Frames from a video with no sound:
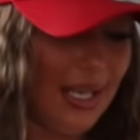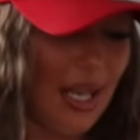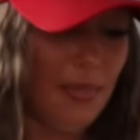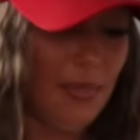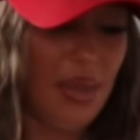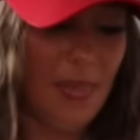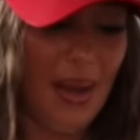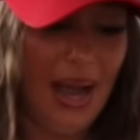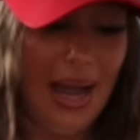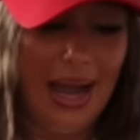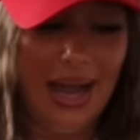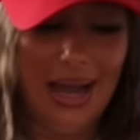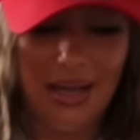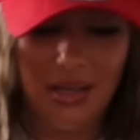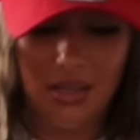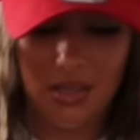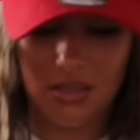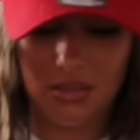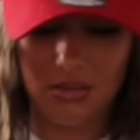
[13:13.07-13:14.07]
like me
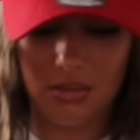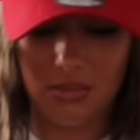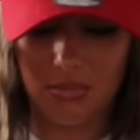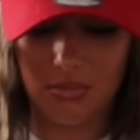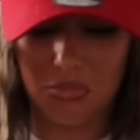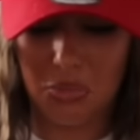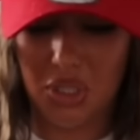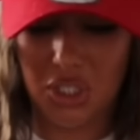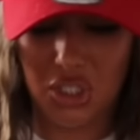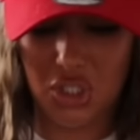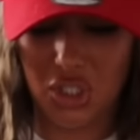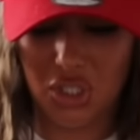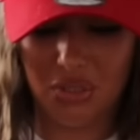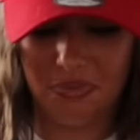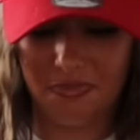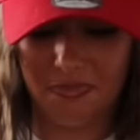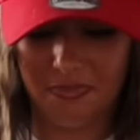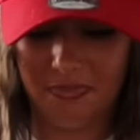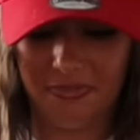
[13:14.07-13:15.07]
back,
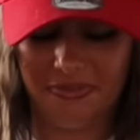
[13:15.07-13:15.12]
which